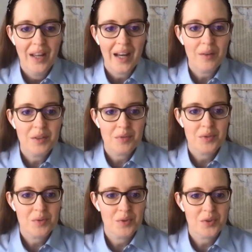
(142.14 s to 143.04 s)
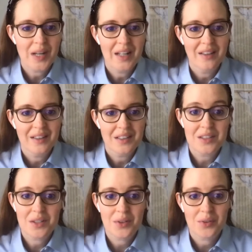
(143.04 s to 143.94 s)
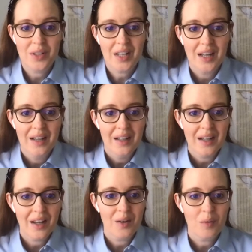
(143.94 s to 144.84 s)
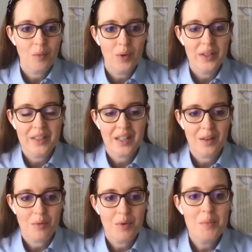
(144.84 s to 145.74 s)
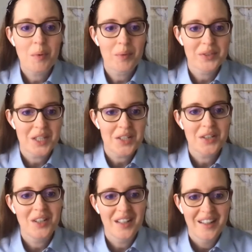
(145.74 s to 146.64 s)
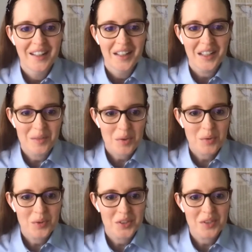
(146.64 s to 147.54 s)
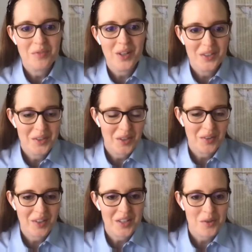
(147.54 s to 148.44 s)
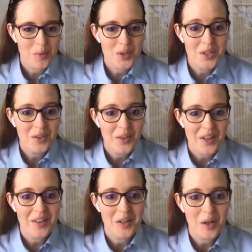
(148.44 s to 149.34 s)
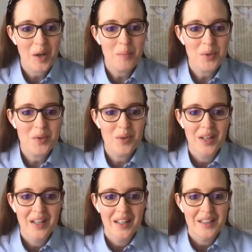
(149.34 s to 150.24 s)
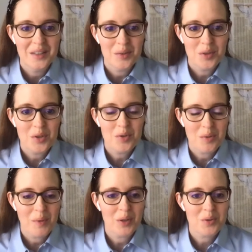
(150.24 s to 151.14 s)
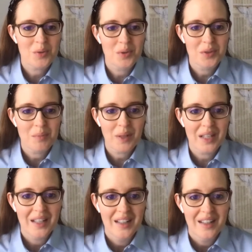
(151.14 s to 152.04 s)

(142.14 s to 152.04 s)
how different schools are handling distance learning and what the kind of remobilization of schools this fall is going to look like. So we're still there to help you to choose among schools, but